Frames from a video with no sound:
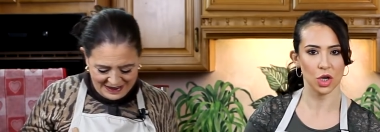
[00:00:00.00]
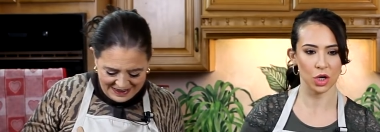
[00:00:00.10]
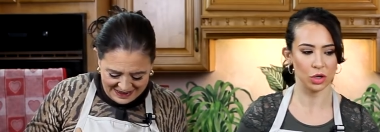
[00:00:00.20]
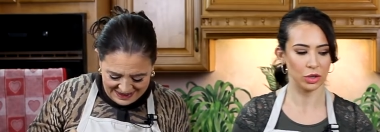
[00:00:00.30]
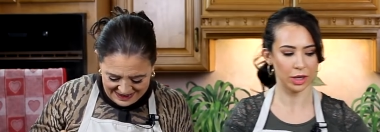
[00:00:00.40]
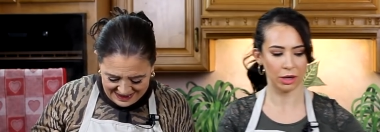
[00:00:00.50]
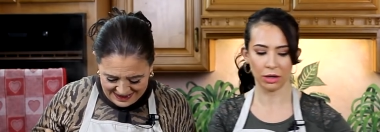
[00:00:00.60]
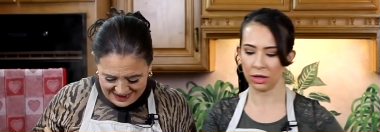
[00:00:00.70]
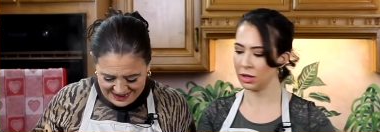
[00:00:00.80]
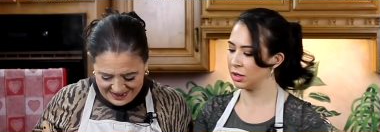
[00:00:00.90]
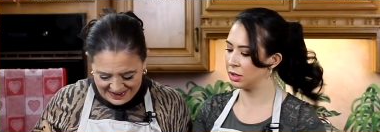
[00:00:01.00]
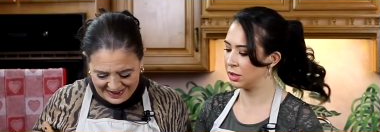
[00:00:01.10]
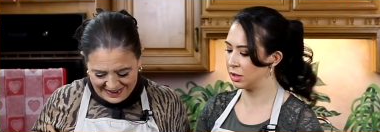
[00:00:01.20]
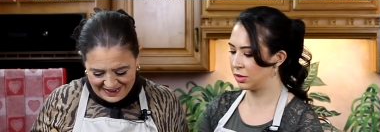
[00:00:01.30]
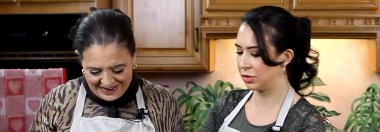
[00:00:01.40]
Speaker 1: Okay.
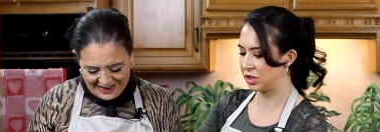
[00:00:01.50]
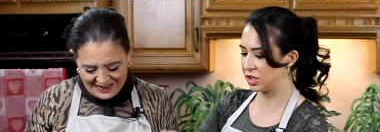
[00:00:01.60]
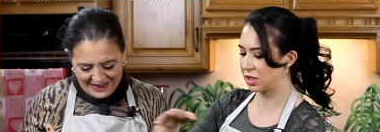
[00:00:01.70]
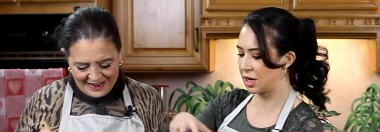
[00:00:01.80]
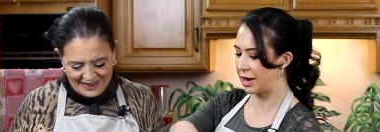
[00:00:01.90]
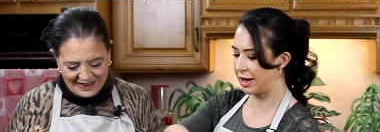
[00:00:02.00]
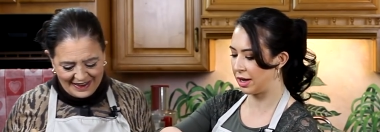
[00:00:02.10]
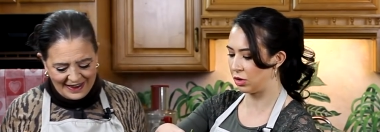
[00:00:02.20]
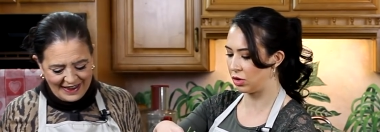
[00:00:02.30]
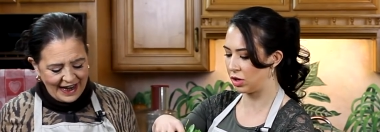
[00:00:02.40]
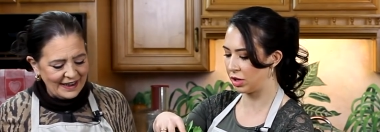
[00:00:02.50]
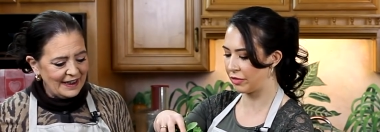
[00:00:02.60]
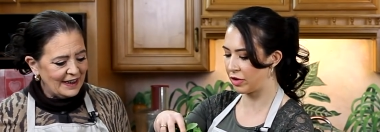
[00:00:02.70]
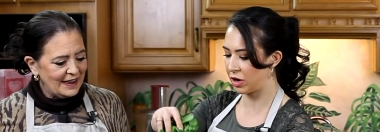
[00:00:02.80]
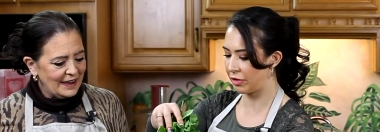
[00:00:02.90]
We're just going to add yes. all
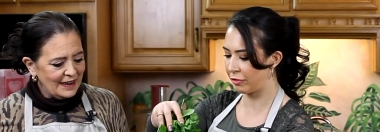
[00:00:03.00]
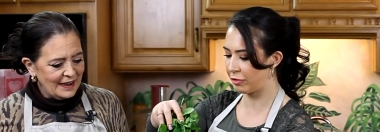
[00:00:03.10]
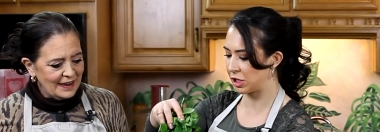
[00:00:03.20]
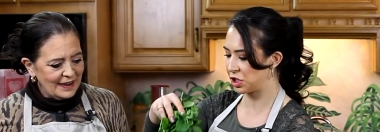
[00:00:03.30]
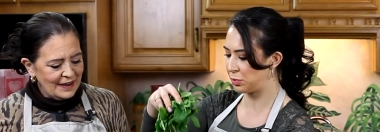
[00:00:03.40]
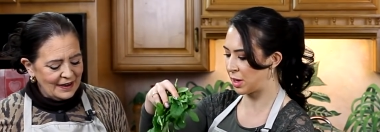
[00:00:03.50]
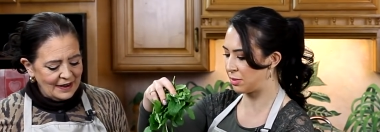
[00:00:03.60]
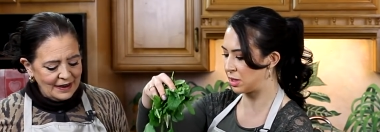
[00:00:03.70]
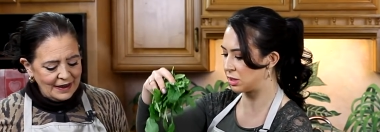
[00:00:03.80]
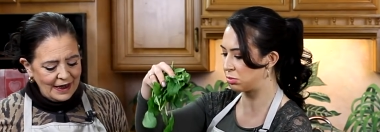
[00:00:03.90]
of our fresh baby